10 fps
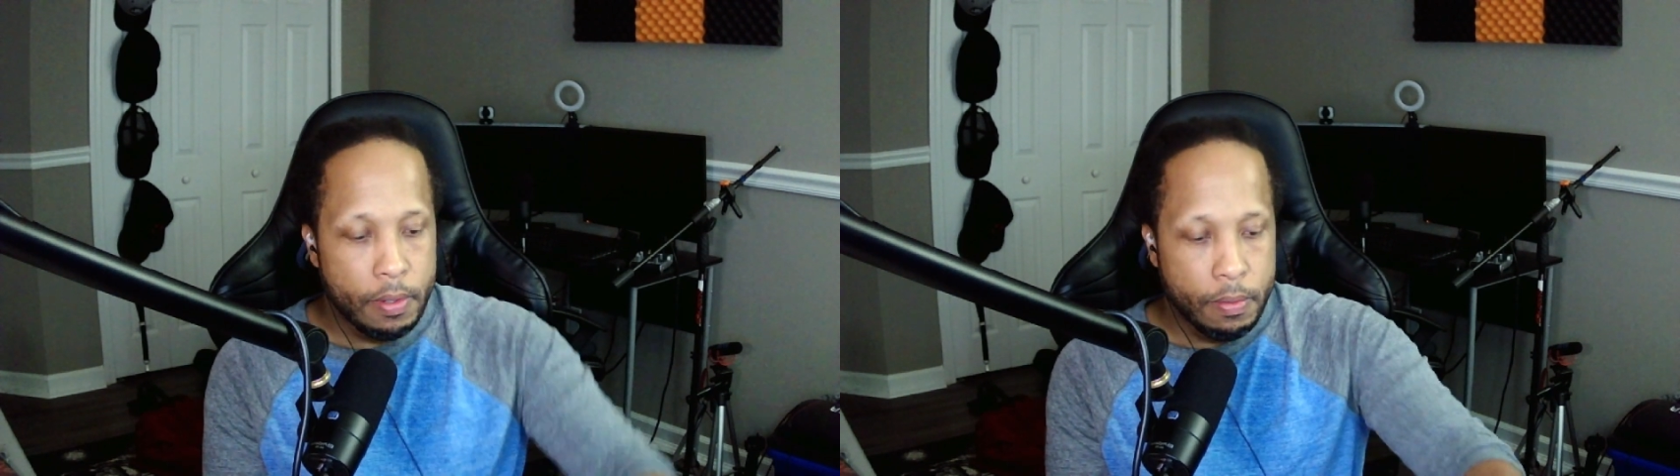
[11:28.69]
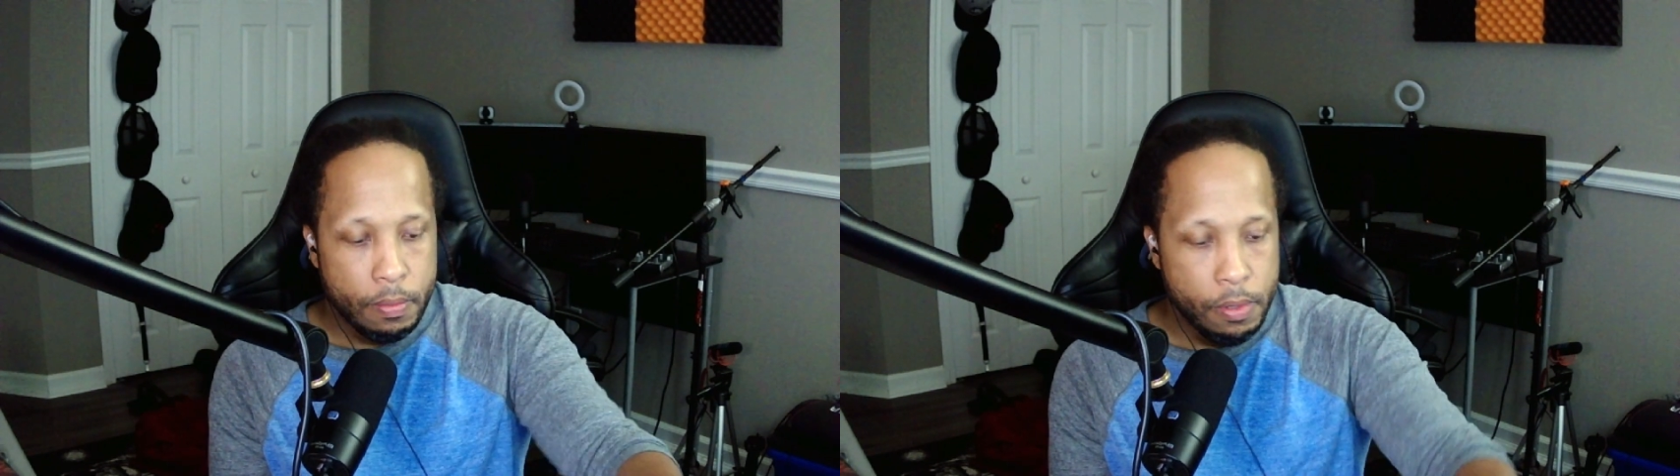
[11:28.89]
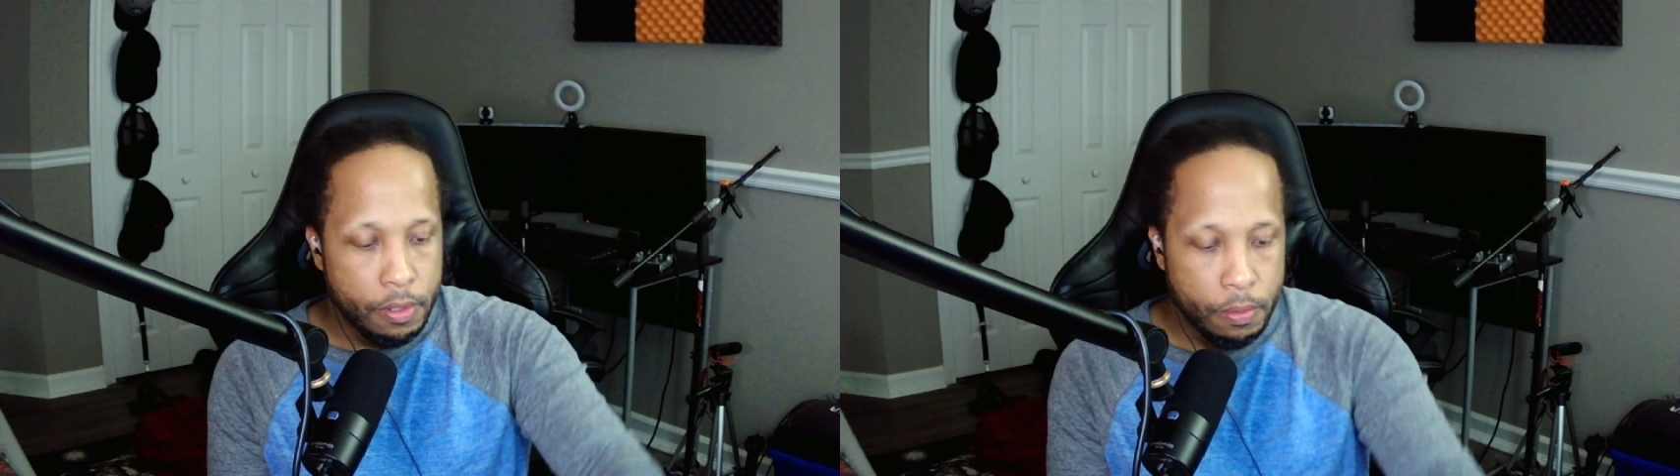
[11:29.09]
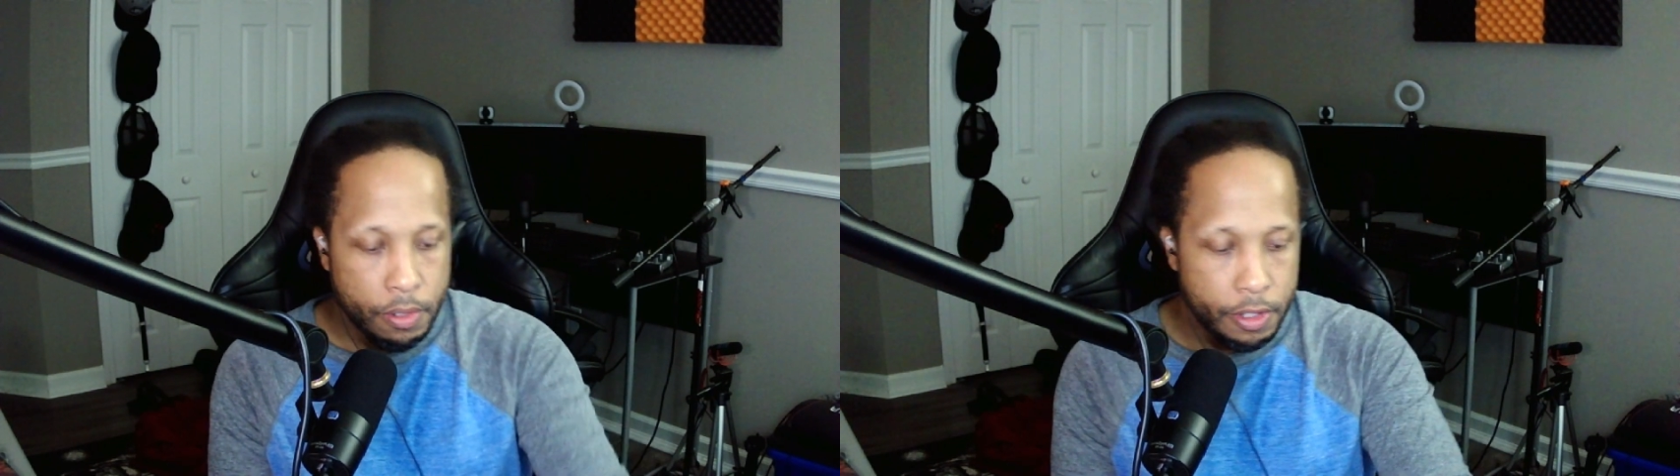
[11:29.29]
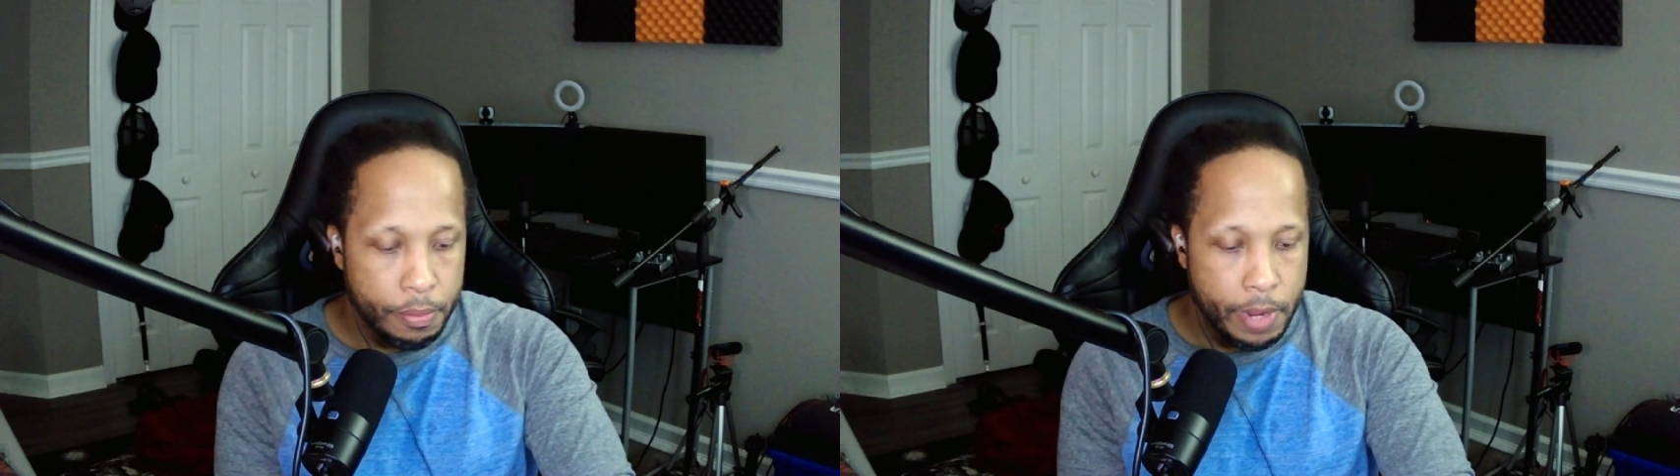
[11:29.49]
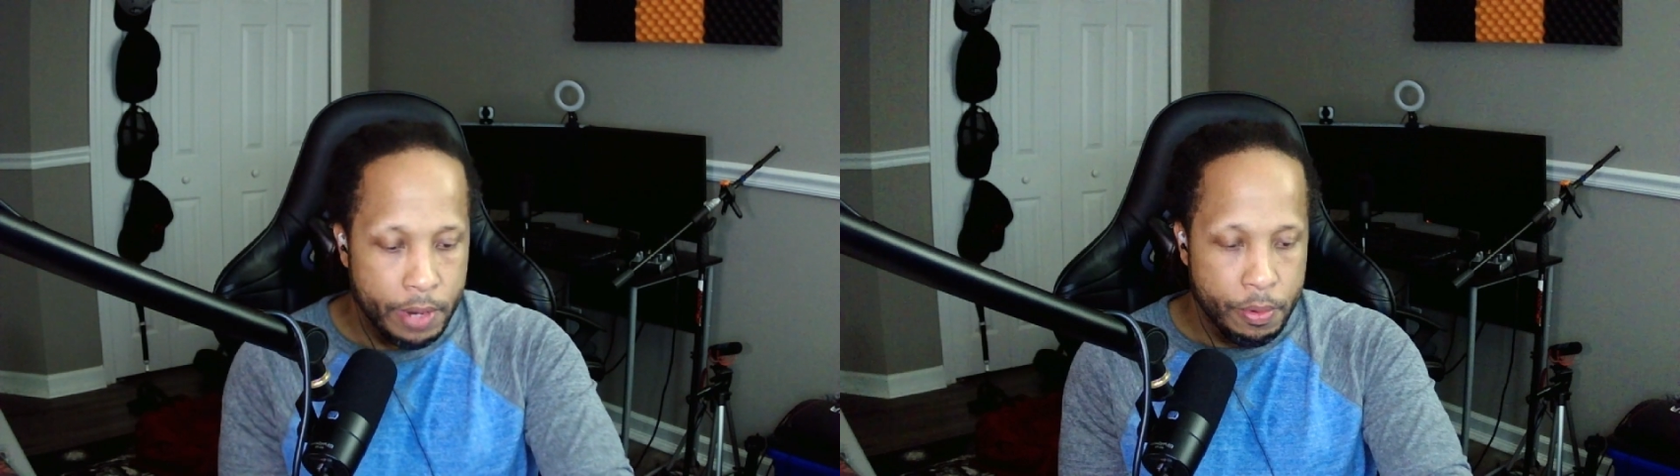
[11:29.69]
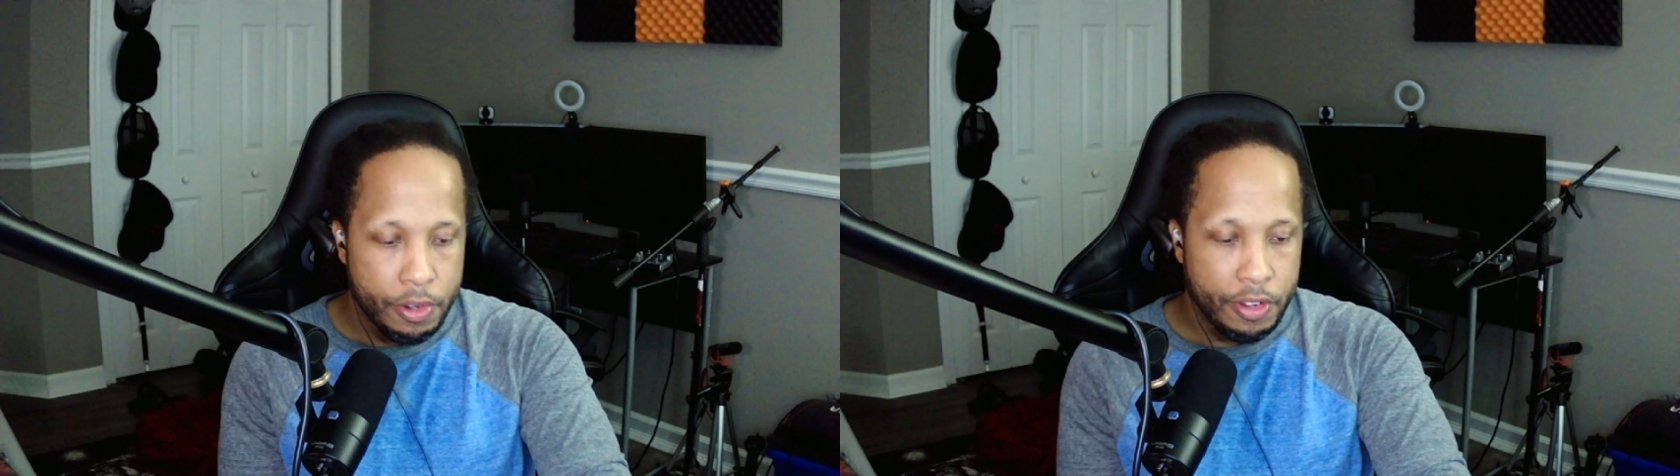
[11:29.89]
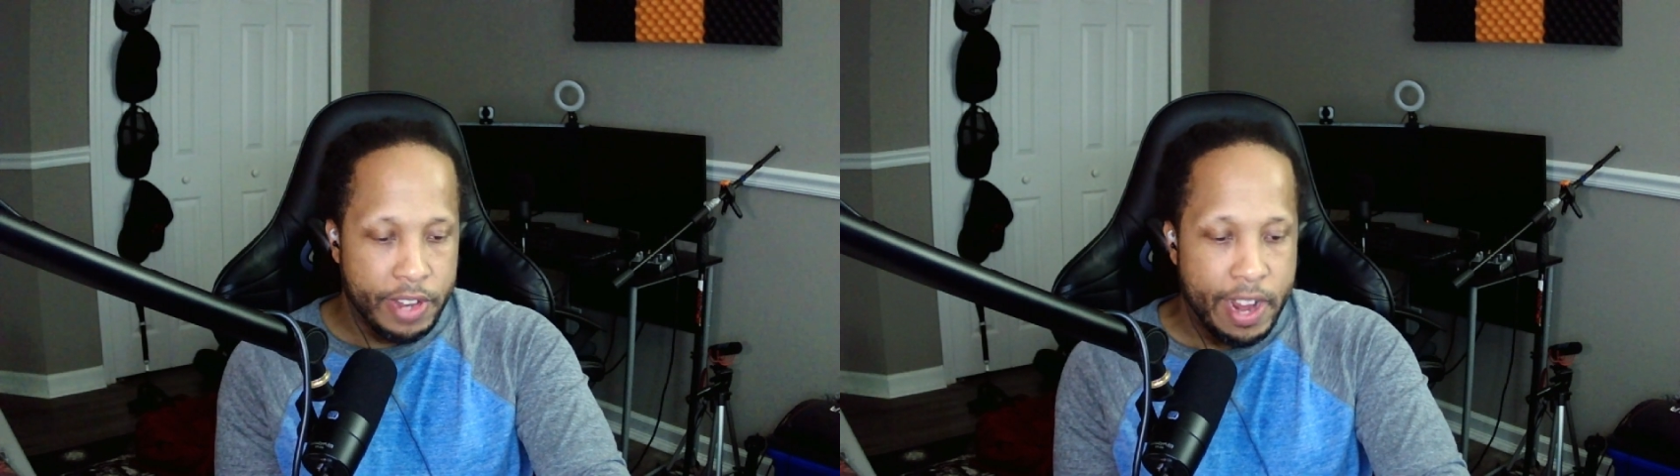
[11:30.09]
We're
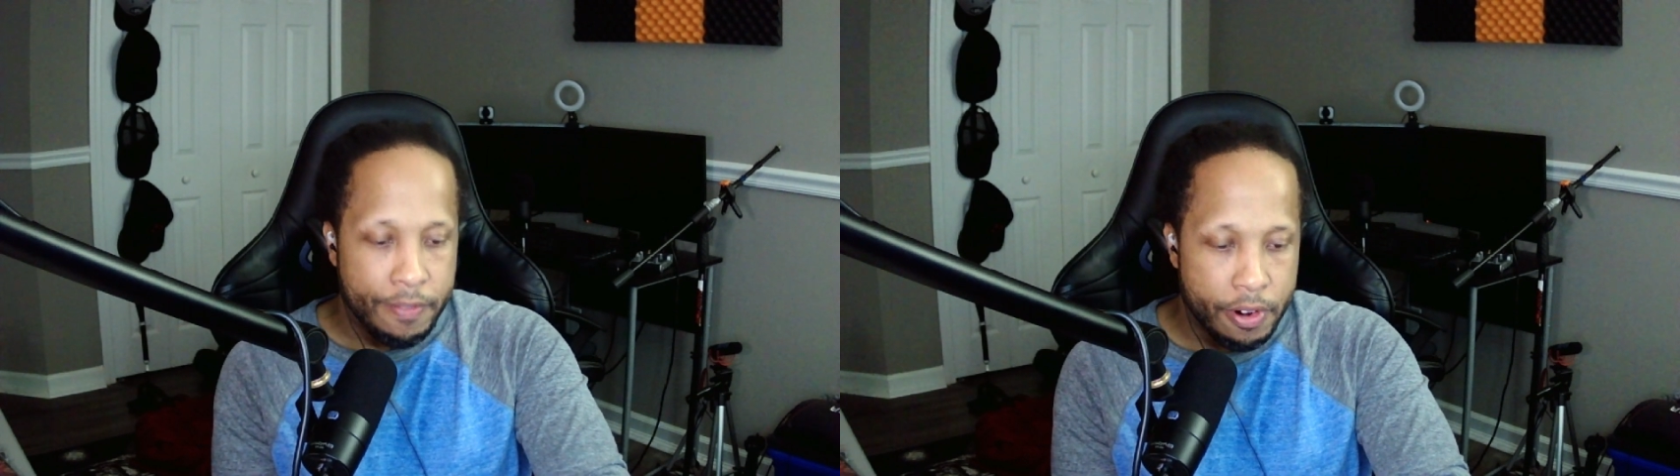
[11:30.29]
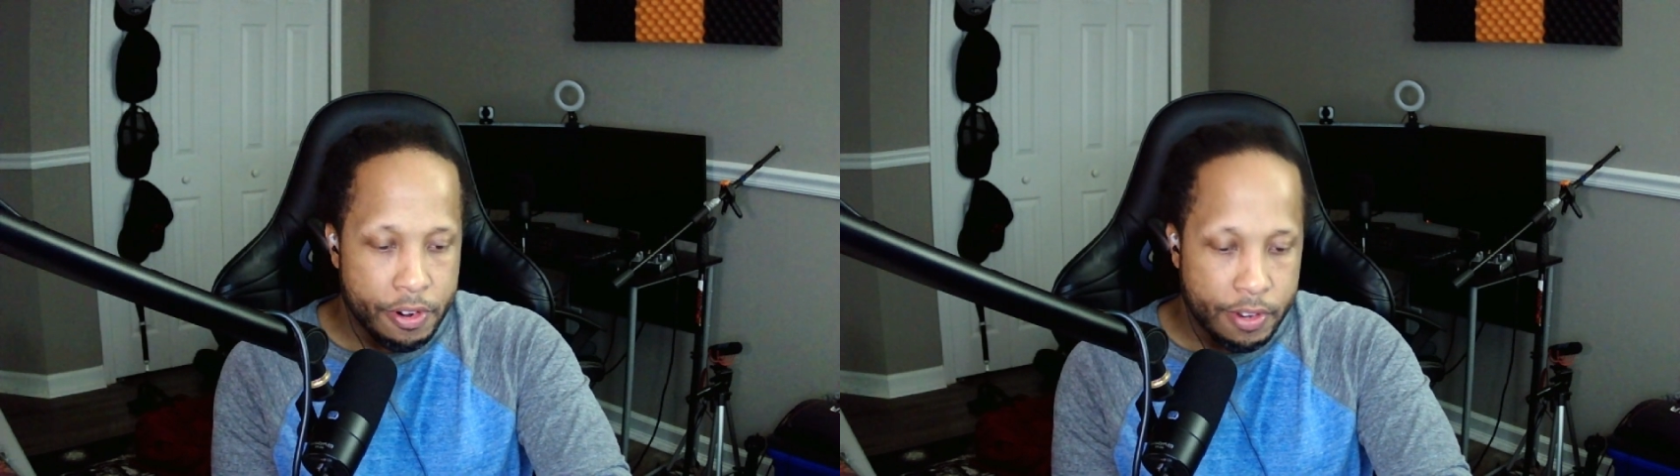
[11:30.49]
just diverse.